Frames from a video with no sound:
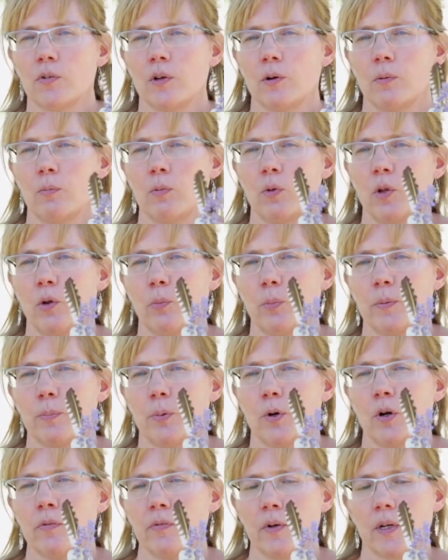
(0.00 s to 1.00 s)
They will be
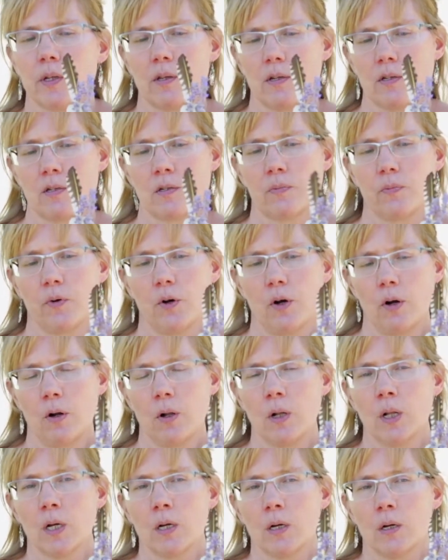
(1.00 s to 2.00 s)
perfect this fall